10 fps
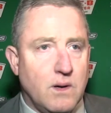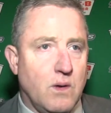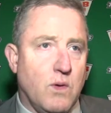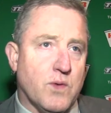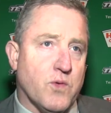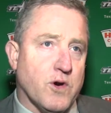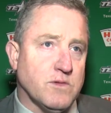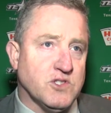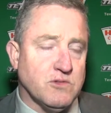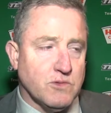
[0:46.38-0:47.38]
Well, one word:
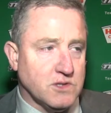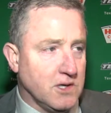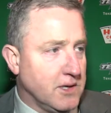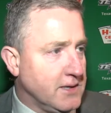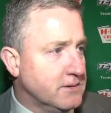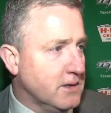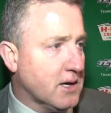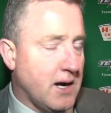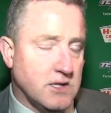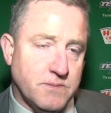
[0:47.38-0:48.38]
res- resilient. Our
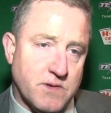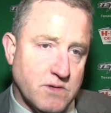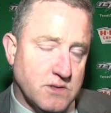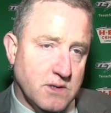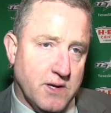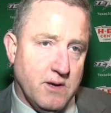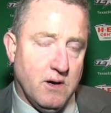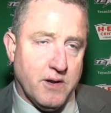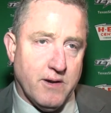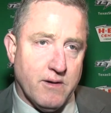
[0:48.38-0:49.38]
guys have been resilient
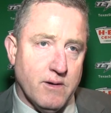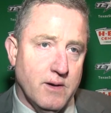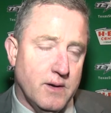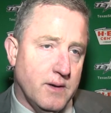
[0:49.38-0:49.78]
all year.